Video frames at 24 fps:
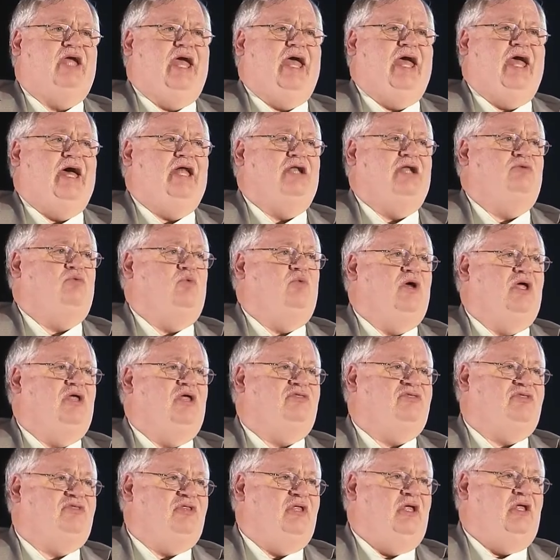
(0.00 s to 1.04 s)
and
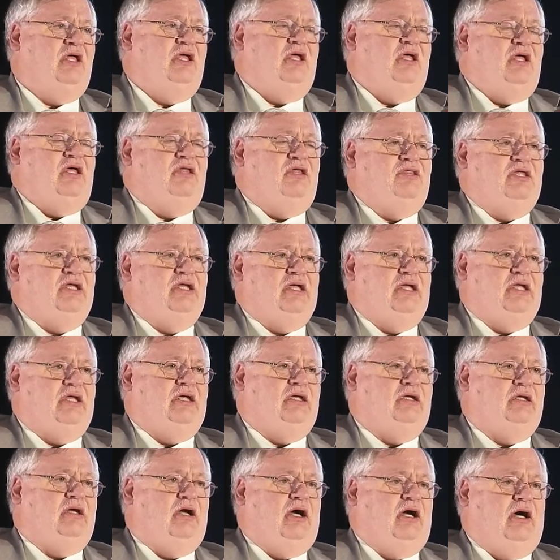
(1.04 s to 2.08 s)
with
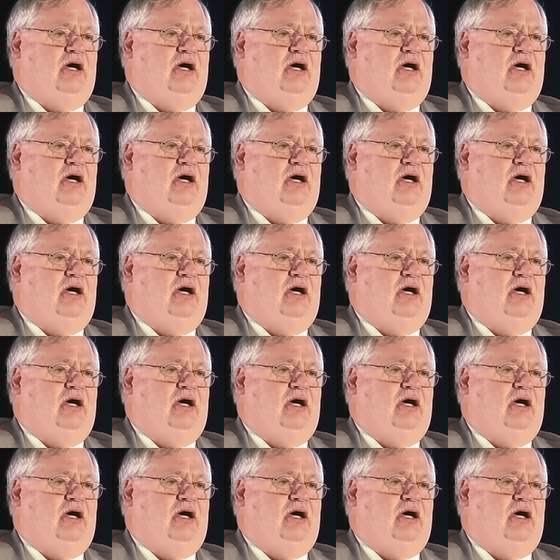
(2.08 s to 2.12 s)
the